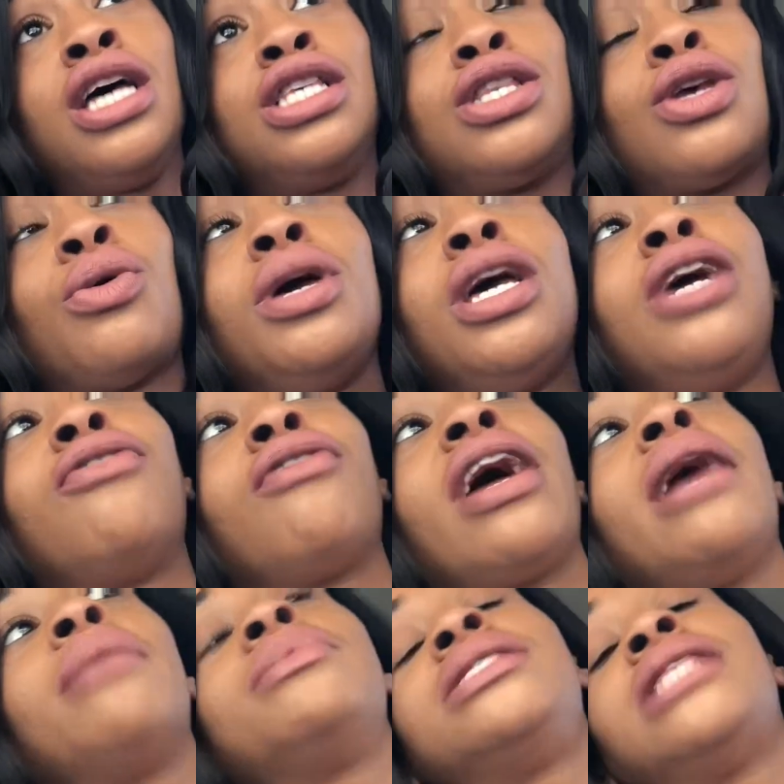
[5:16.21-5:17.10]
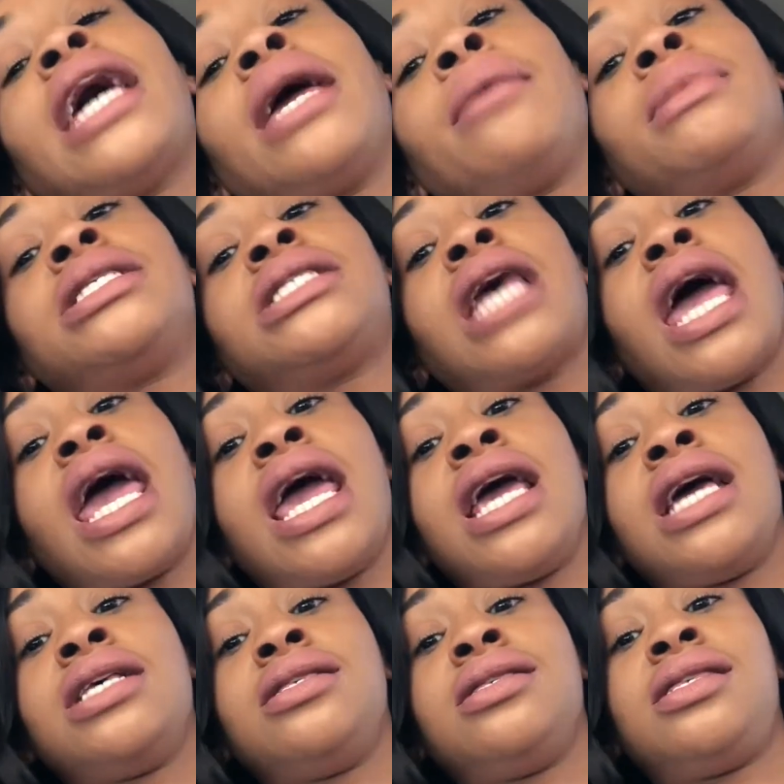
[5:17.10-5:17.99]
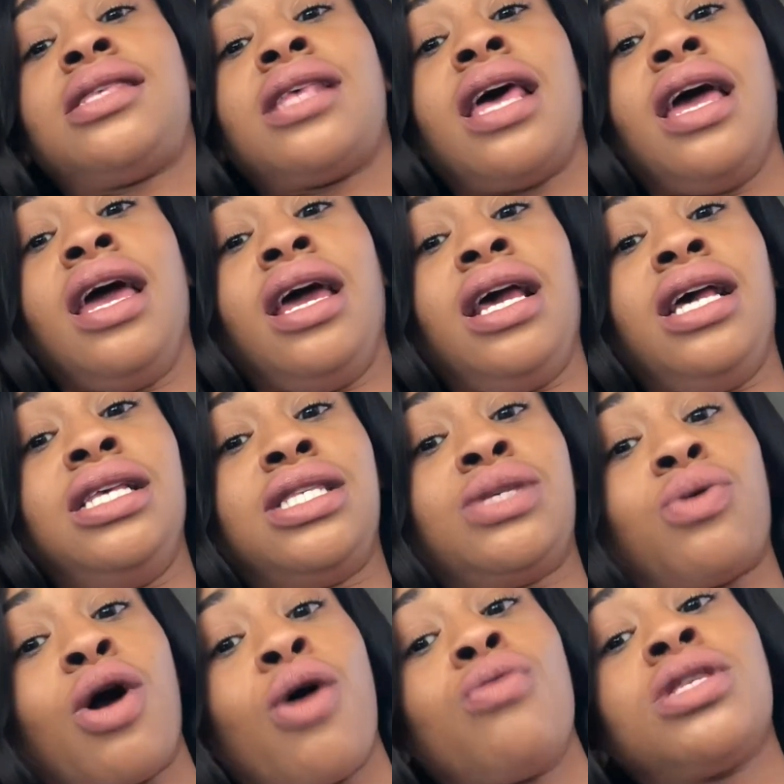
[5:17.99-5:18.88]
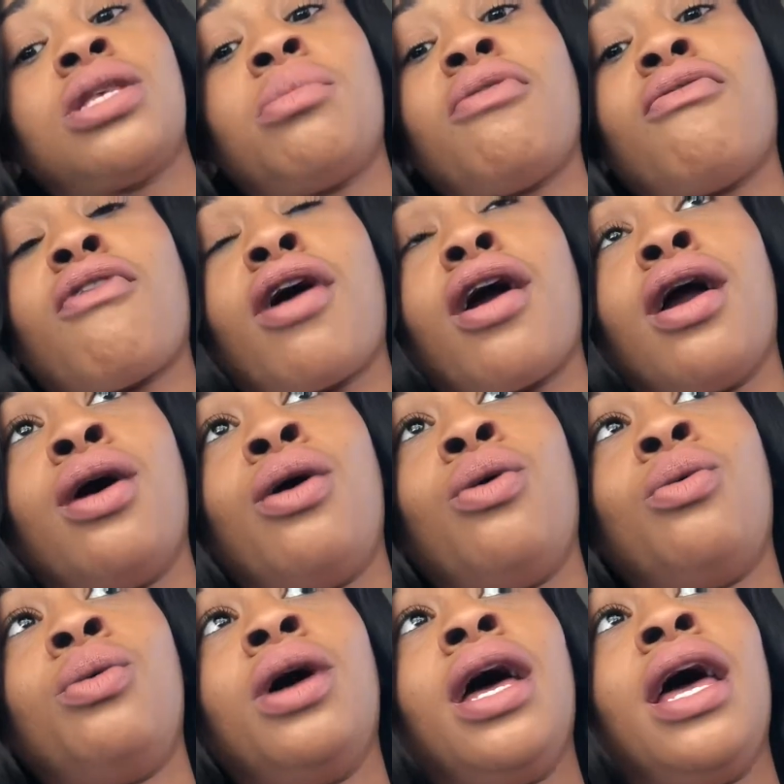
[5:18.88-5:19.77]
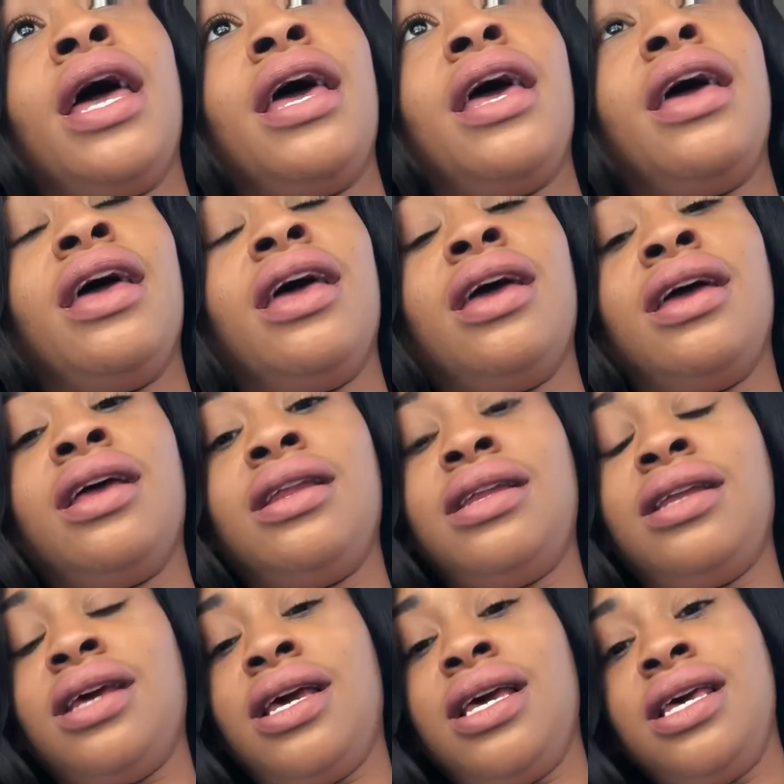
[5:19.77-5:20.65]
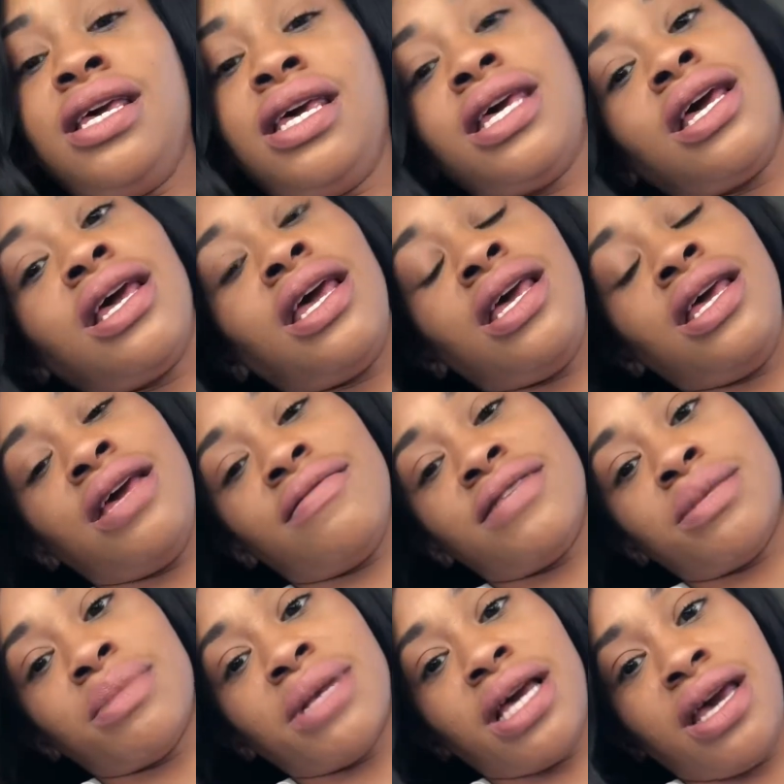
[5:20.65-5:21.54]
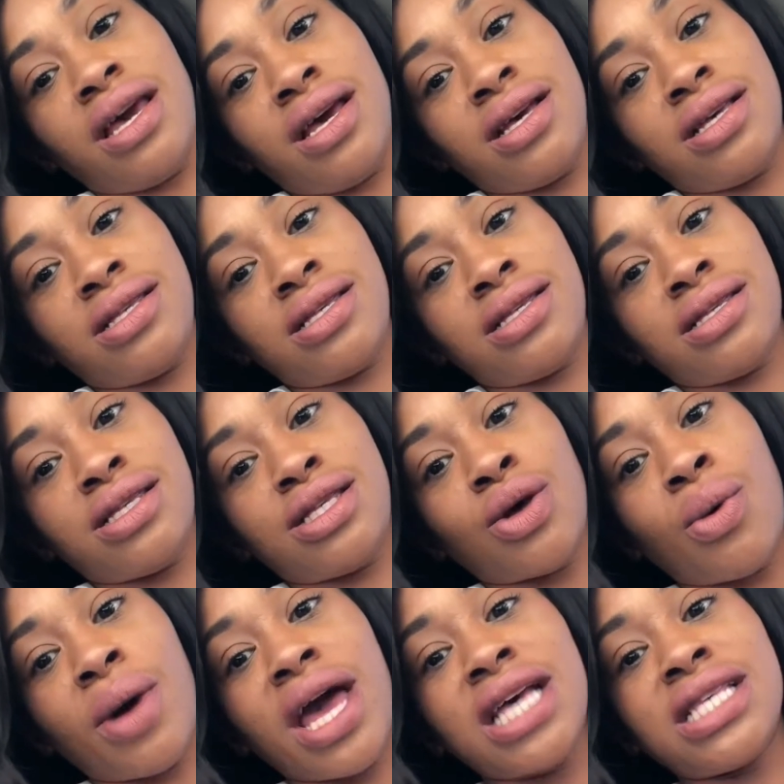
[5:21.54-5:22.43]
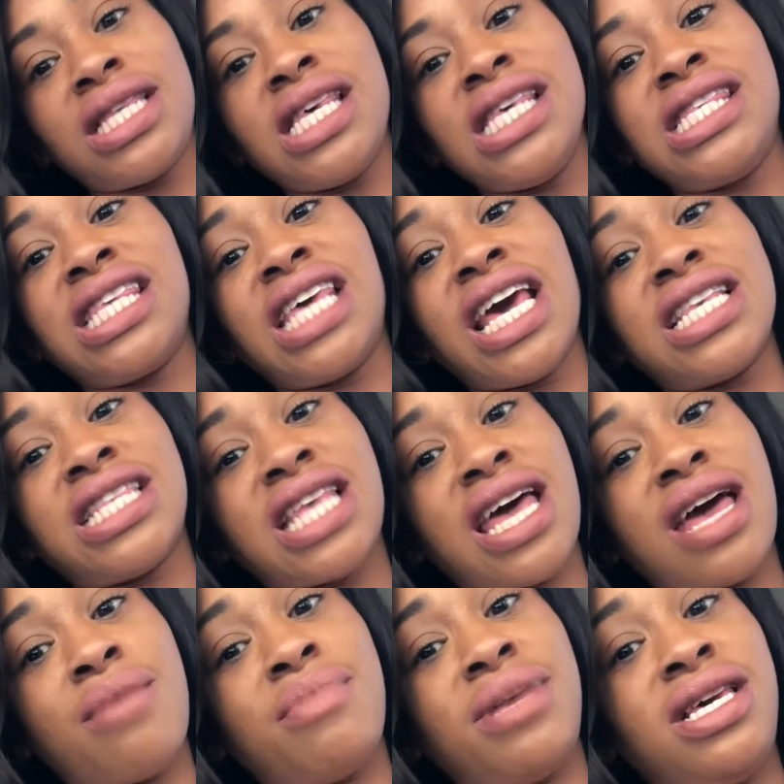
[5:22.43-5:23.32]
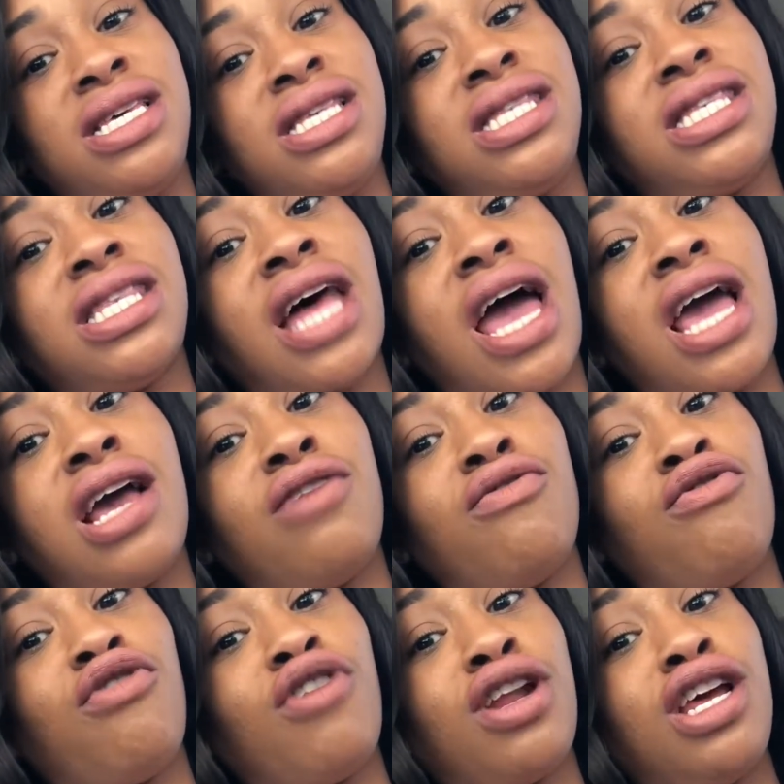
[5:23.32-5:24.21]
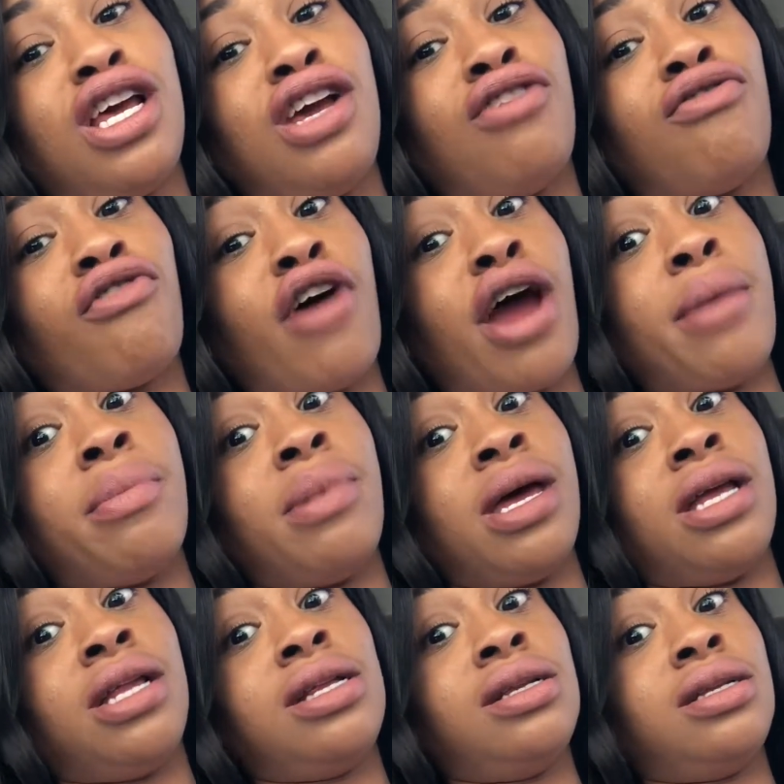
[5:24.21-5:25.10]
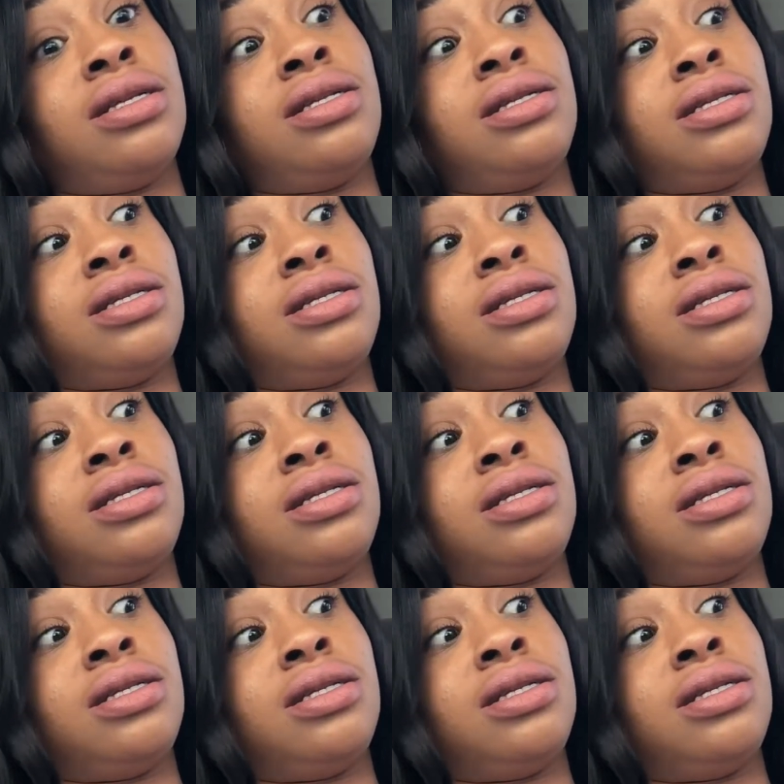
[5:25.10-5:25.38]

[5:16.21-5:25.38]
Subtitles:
So he grabs Damon's hands and he twirls him around and he gives him a kiss. So as he's kissing him, he's like really grabbing